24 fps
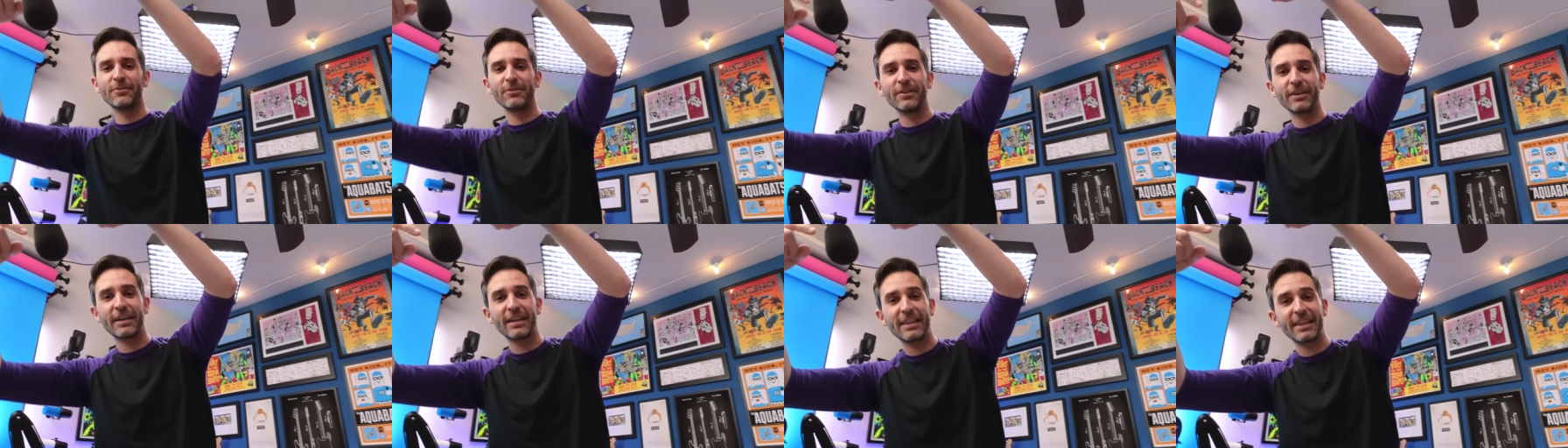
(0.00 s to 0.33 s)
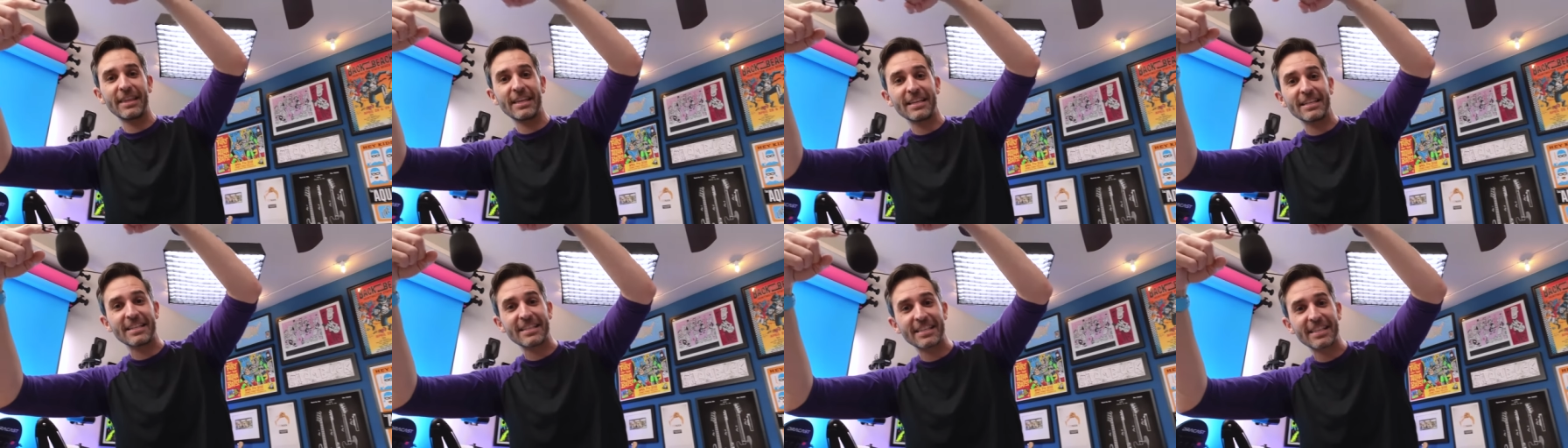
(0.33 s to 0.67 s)
Look at
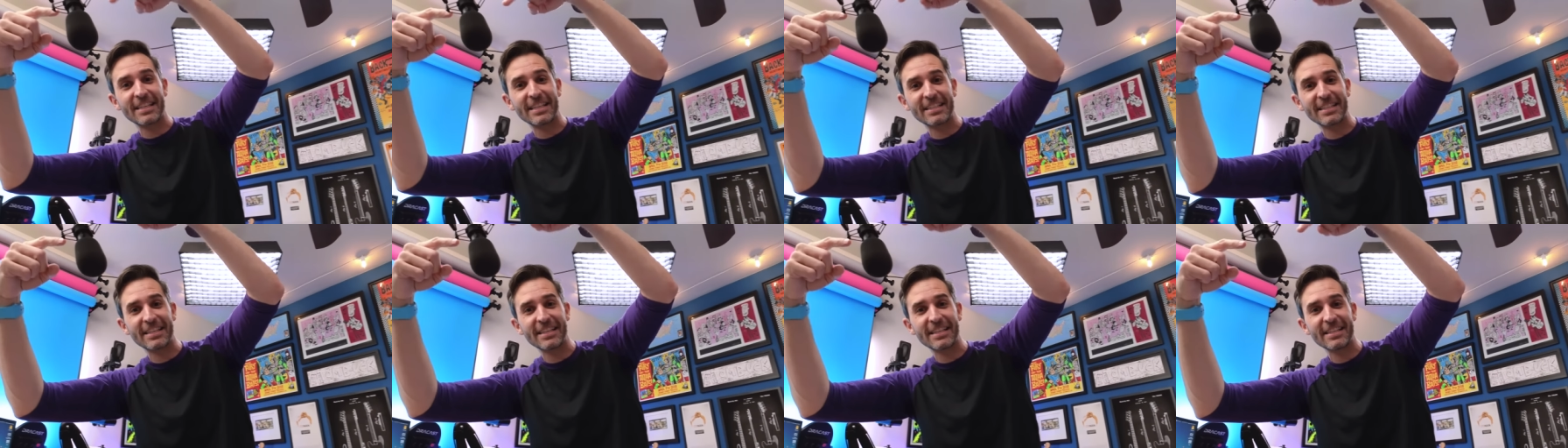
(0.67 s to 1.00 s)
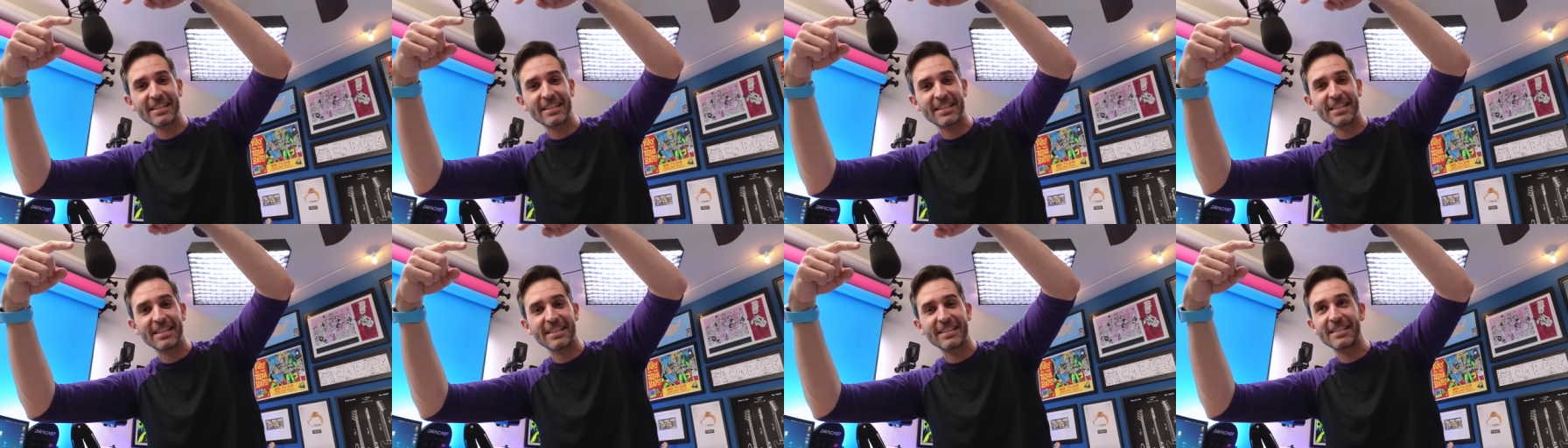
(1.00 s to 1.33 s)
this, this is
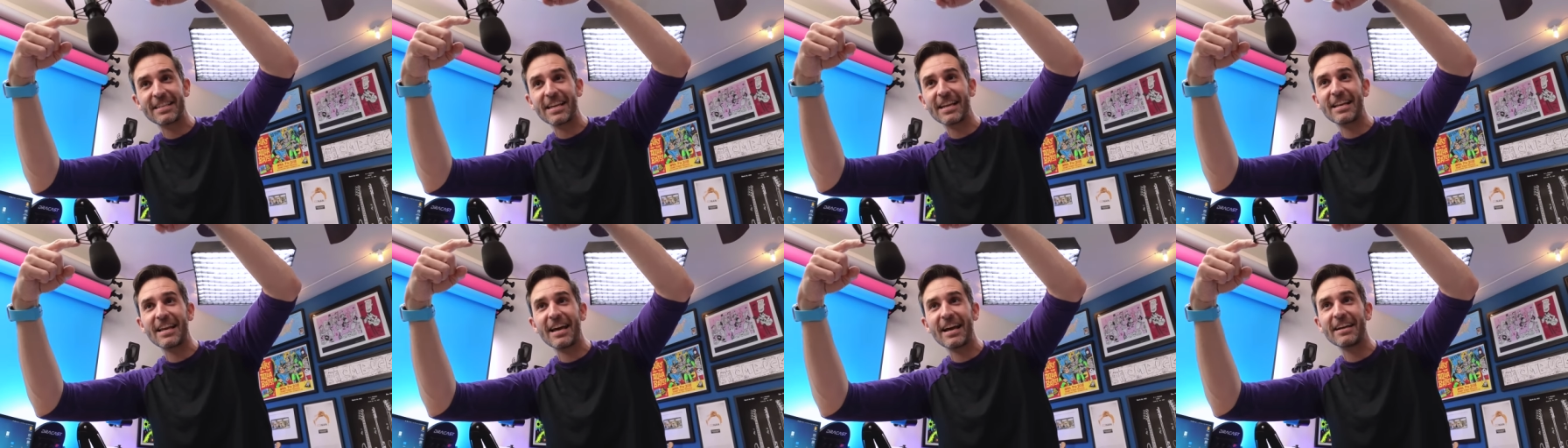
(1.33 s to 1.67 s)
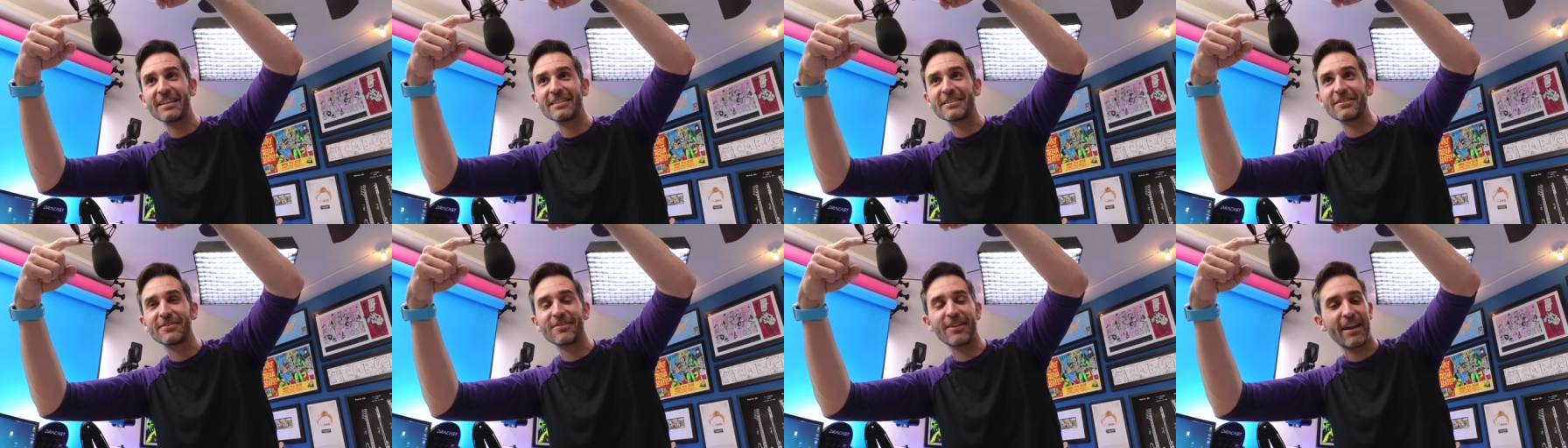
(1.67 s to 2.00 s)
the
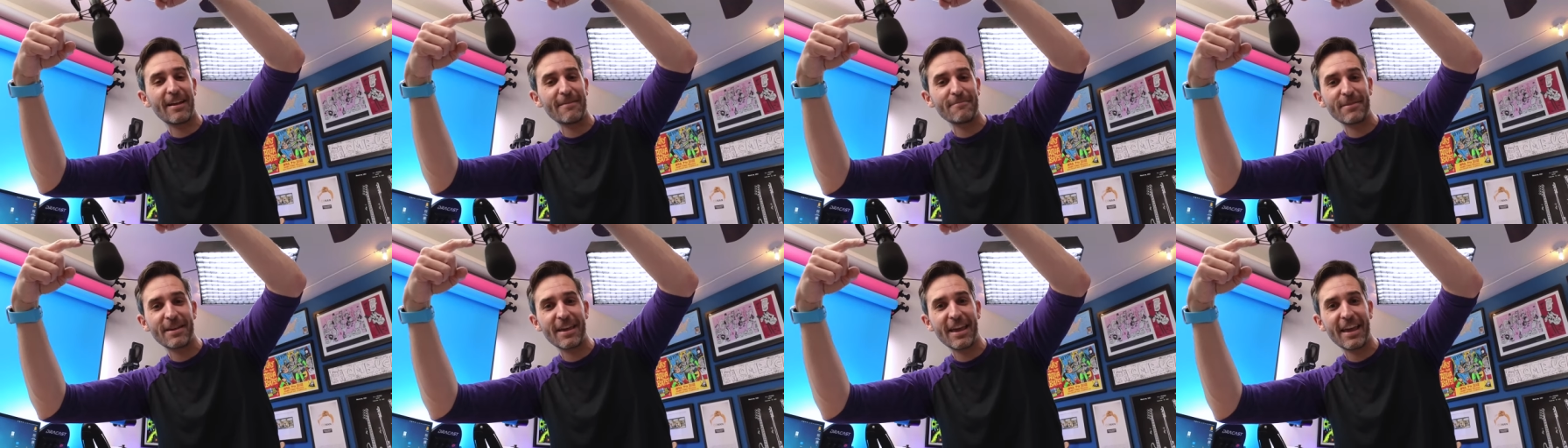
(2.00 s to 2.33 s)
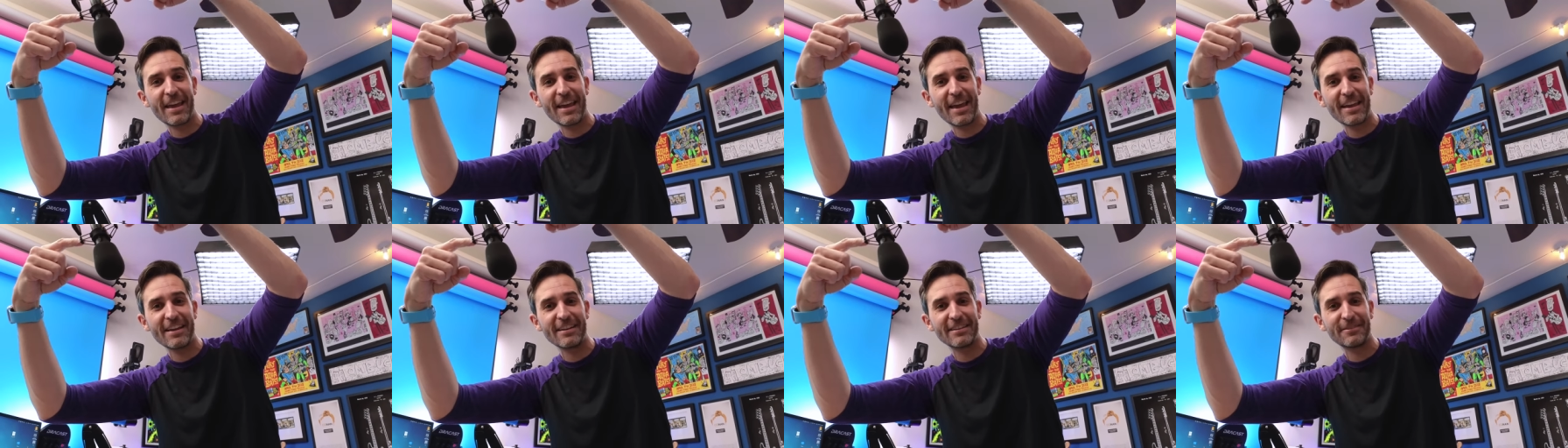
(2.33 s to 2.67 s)
Sennheiser M K
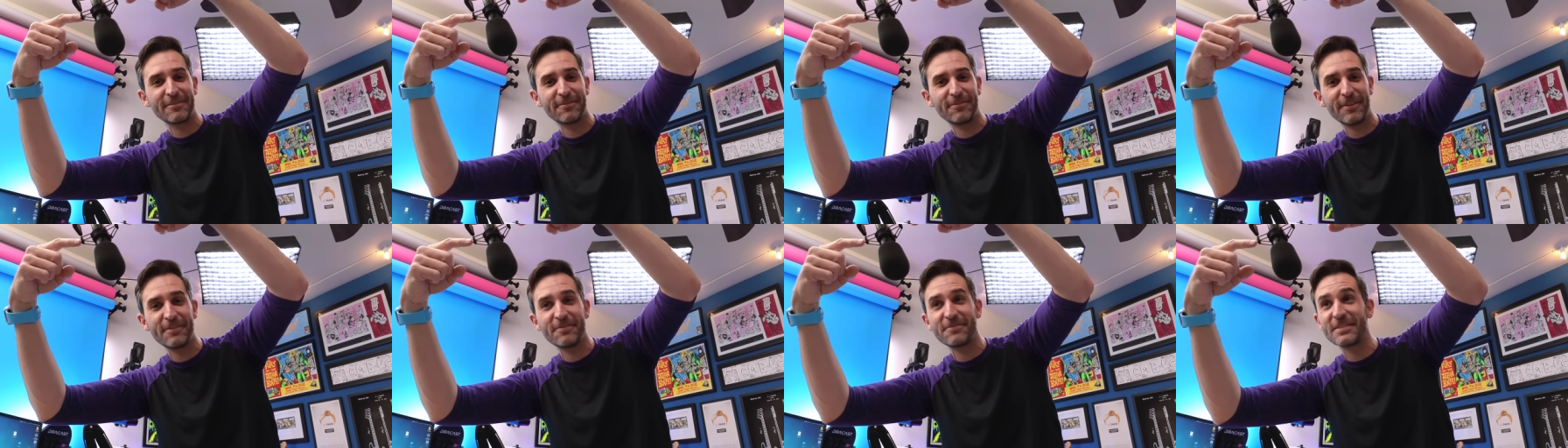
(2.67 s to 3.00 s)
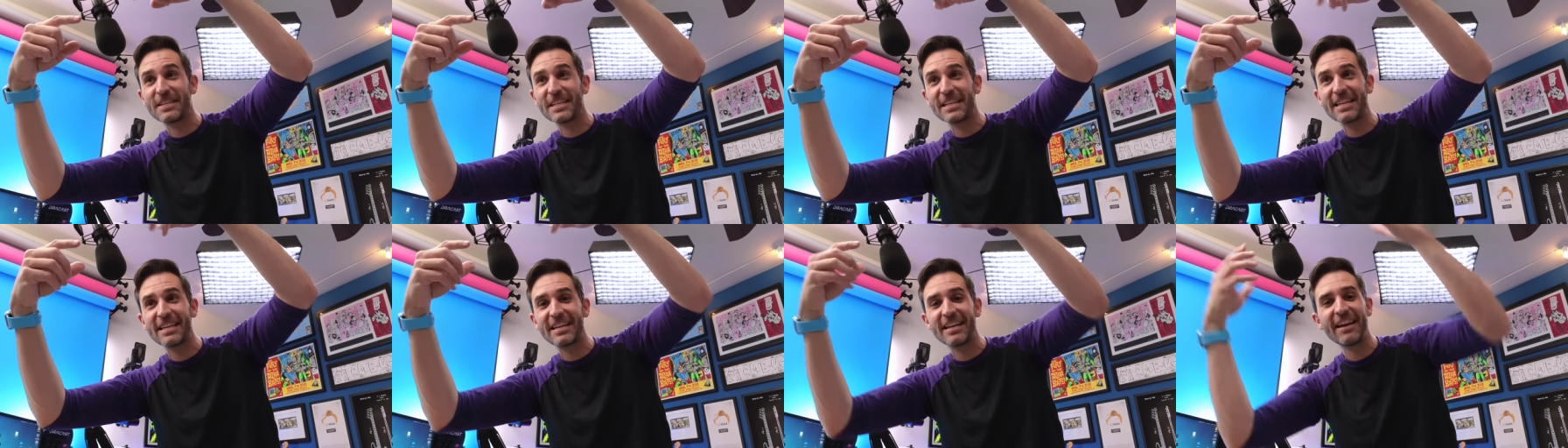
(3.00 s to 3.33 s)
H
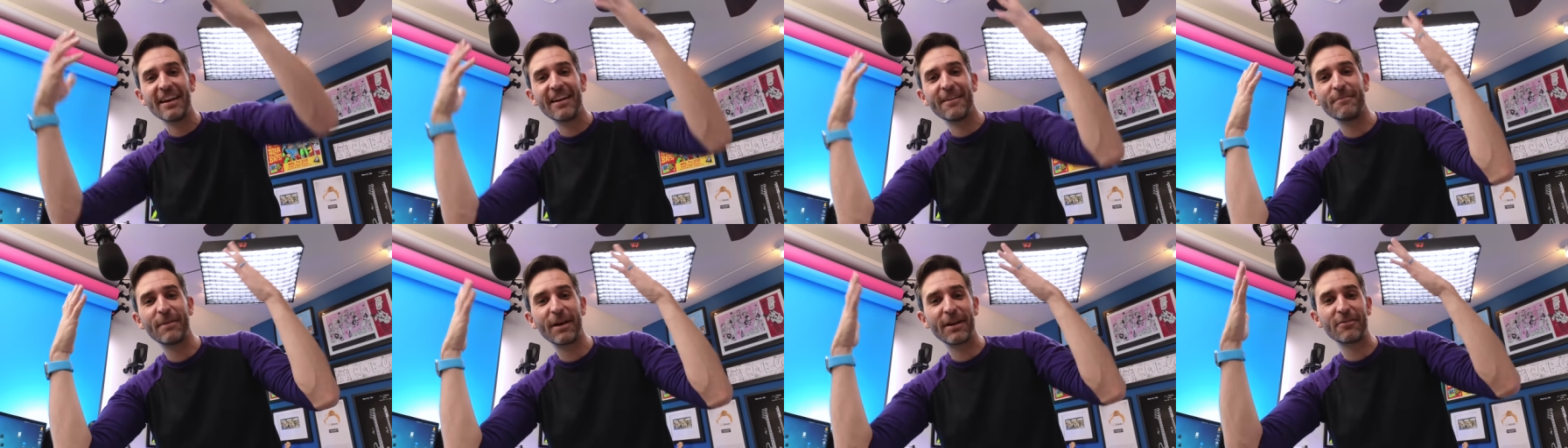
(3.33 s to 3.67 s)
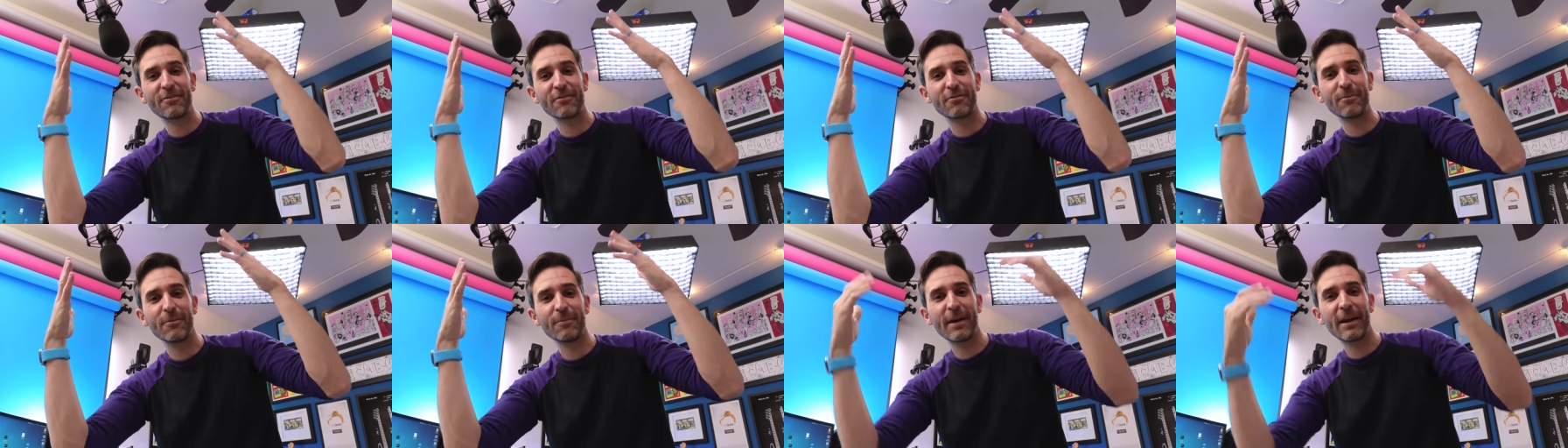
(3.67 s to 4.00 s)
fifty, my
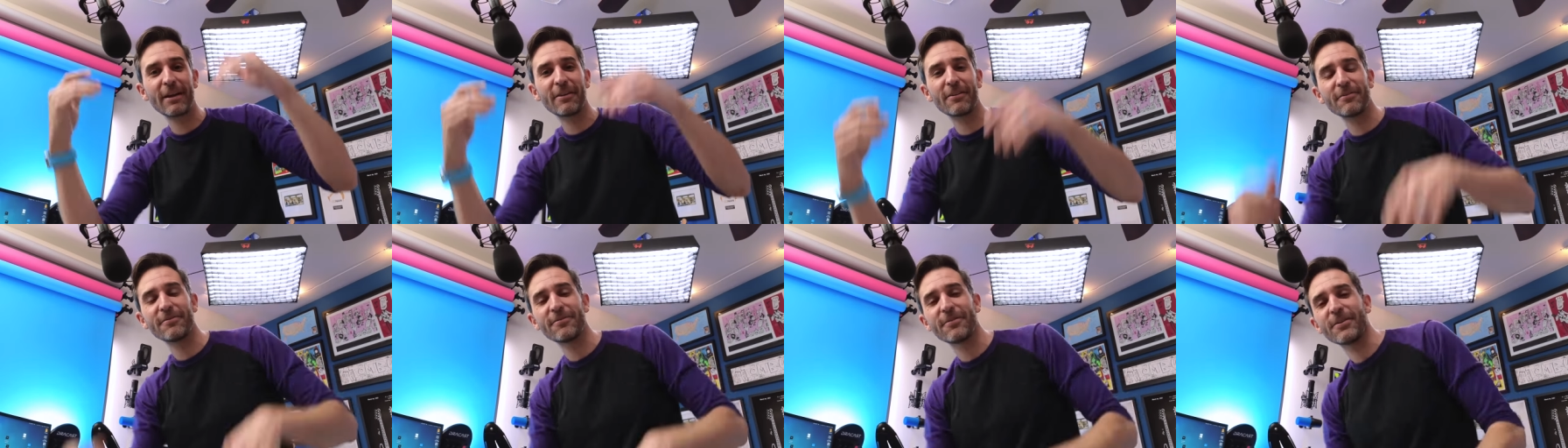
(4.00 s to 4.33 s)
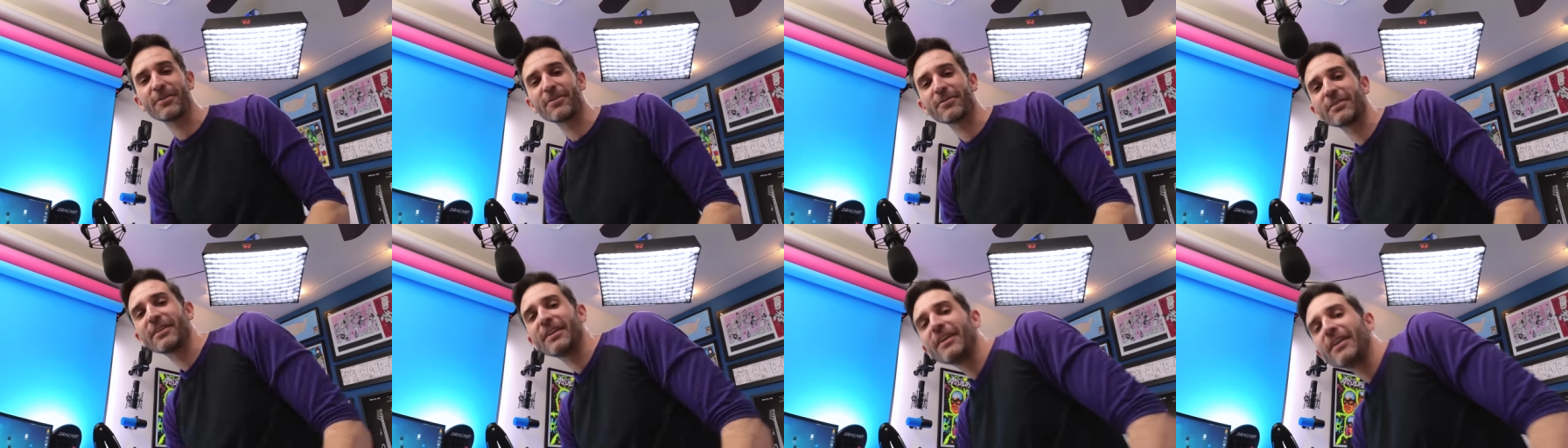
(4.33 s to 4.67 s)
normal
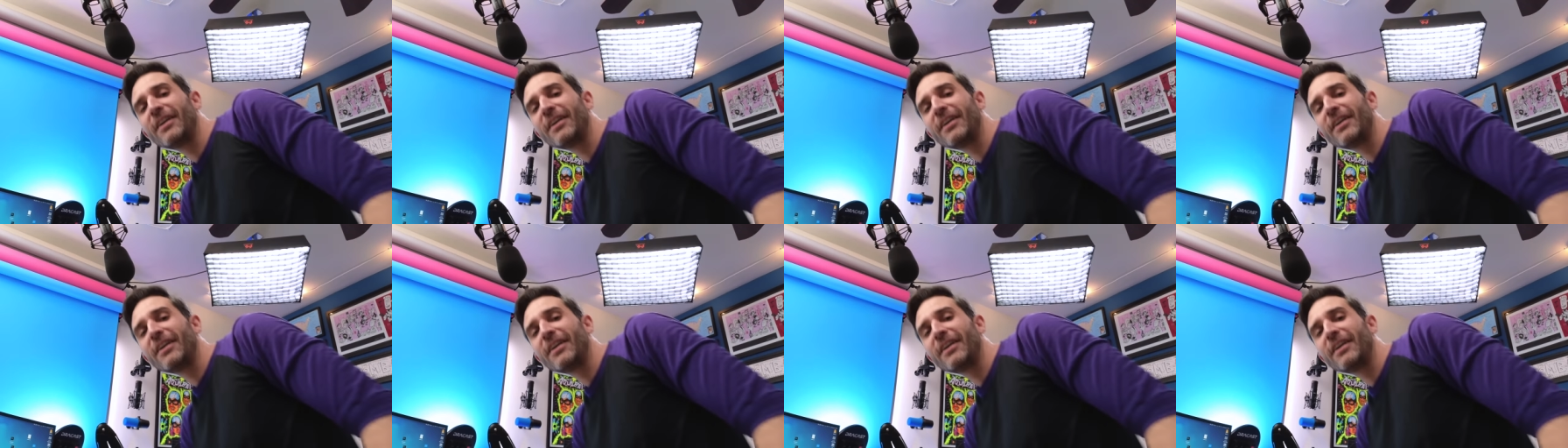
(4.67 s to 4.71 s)
microphone.